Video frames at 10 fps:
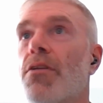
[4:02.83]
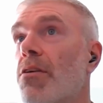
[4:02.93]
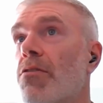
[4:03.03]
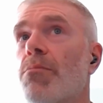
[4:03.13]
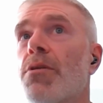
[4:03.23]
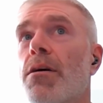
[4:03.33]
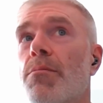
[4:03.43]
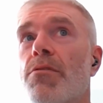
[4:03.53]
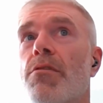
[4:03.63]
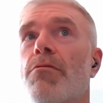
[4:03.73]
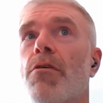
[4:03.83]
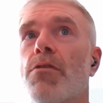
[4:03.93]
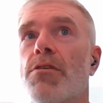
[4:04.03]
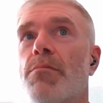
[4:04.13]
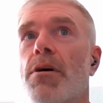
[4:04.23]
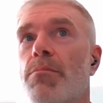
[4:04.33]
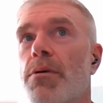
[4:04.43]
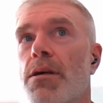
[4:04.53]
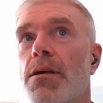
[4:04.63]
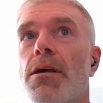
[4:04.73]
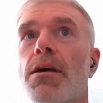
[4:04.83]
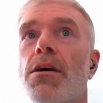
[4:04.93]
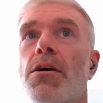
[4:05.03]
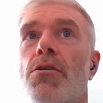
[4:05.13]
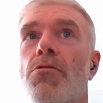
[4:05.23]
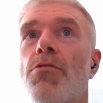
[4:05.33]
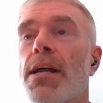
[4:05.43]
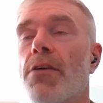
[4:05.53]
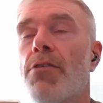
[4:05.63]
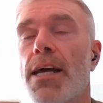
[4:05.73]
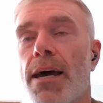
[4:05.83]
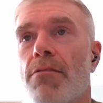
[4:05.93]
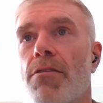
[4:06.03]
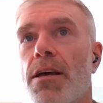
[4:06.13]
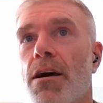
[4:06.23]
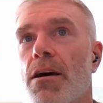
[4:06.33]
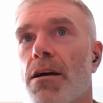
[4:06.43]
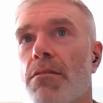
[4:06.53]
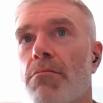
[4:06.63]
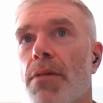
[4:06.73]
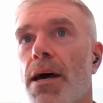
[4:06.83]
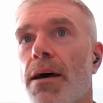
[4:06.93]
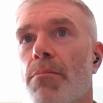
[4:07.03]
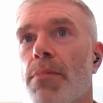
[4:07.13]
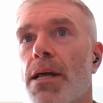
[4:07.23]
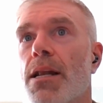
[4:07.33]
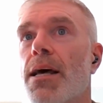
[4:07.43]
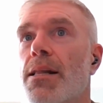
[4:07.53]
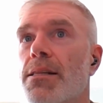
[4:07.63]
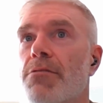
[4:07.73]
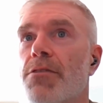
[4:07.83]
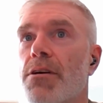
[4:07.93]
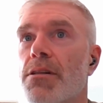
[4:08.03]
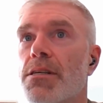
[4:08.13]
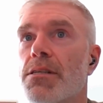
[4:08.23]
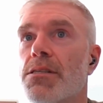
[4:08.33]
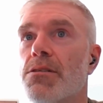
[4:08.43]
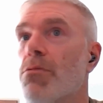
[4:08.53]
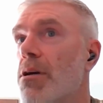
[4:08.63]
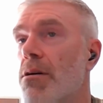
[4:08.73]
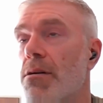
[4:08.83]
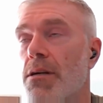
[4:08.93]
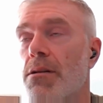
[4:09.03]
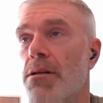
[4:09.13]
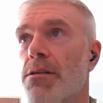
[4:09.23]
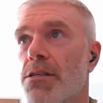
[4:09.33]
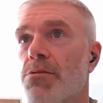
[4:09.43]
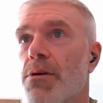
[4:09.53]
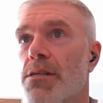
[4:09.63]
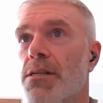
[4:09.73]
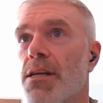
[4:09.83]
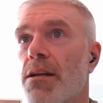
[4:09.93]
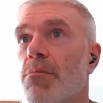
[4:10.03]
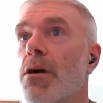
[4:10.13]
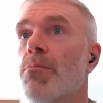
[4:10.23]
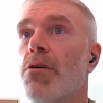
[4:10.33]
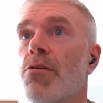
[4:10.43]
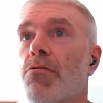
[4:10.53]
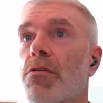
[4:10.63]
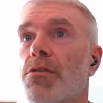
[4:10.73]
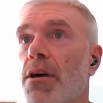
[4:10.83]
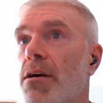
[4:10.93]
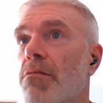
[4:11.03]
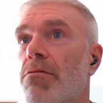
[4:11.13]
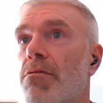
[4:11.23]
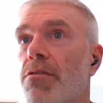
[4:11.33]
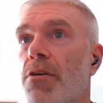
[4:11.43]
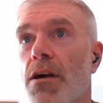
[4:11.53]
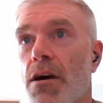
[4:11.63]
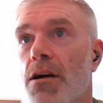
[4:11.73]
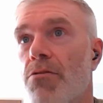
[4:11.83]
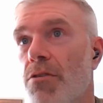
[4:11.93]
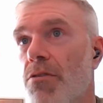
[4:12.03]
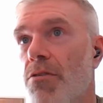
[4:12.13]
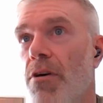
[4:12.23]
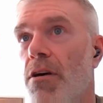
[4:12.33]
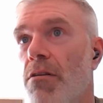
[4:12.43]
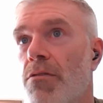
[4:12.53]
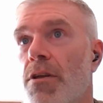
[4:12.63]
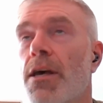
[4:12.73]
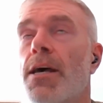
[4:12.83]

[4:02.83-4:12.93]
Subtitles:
Like sometimes the focus might be really, really heavily on mental health difficulties, where in a situation like that, it might be useful to have a psychiatrist involved.